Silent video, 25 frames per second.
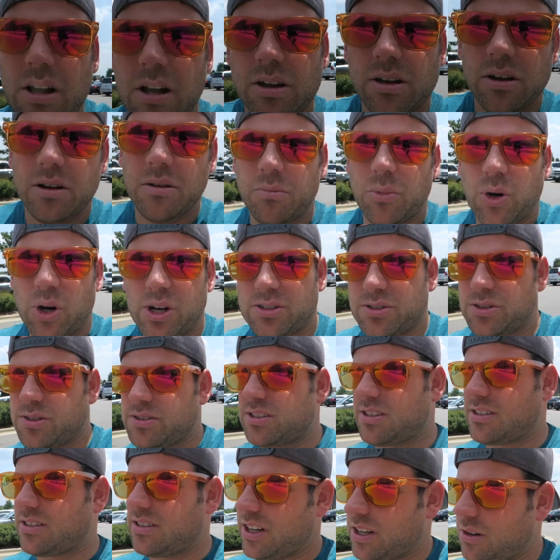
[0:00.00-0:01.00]

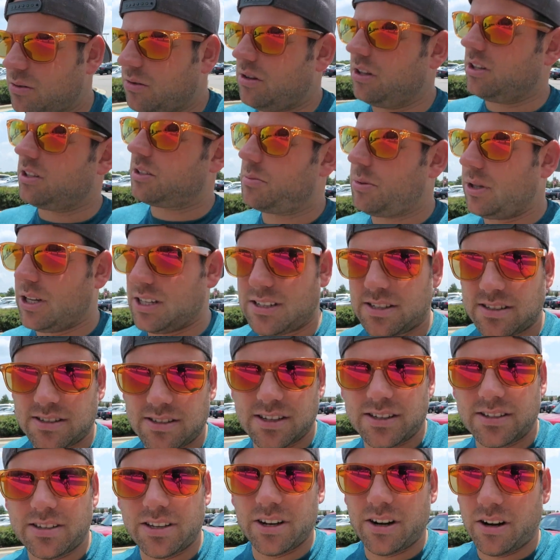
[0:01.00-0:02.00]
Marshalls is like one of those
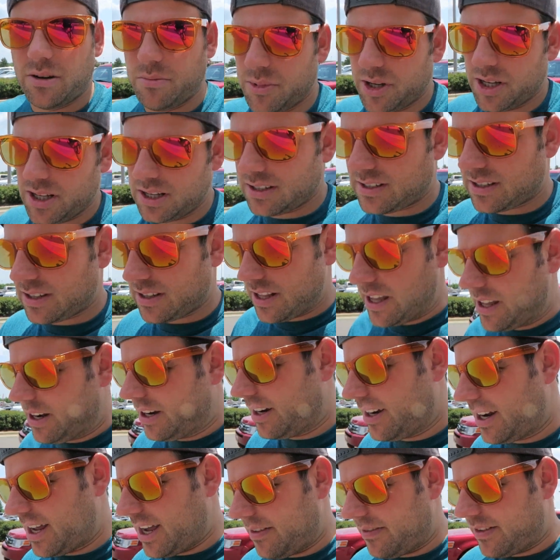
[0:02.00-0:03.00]
places that's hit or miss, and they
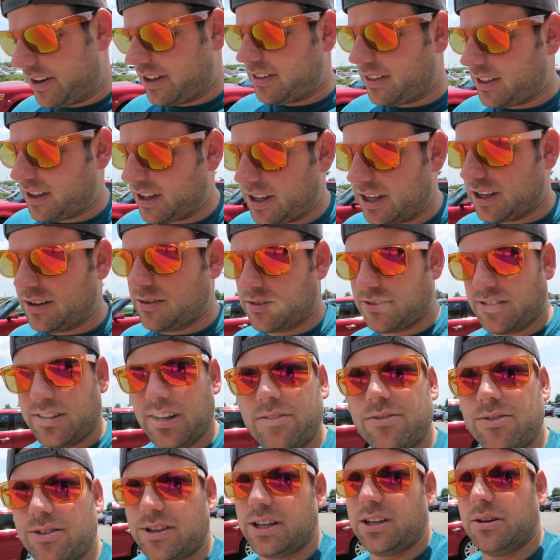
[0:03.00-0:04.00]
didn't have anything. It was
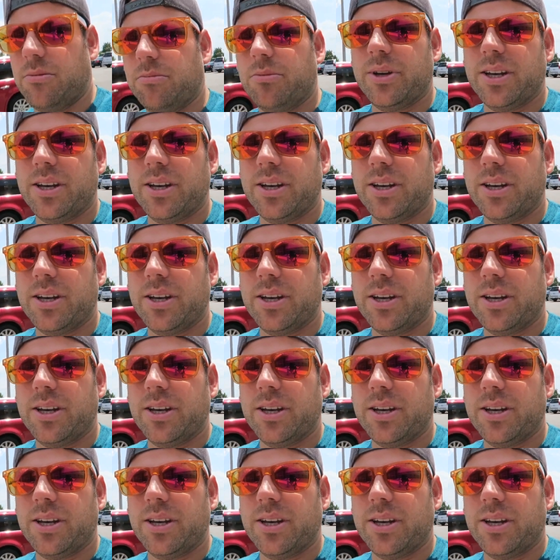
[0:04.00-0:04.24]
definitely a